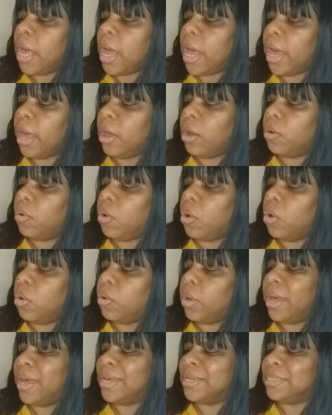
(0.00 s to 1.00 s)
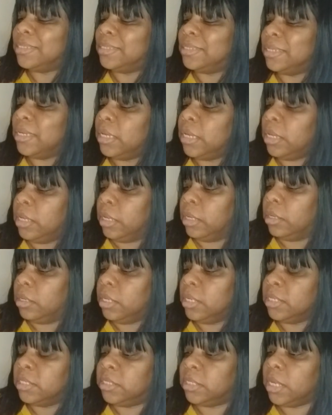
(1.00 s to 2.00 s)
L O S E.
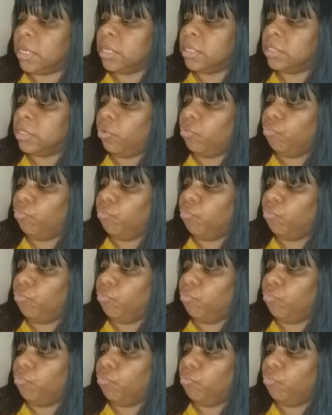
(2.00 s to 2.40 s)
It said it's a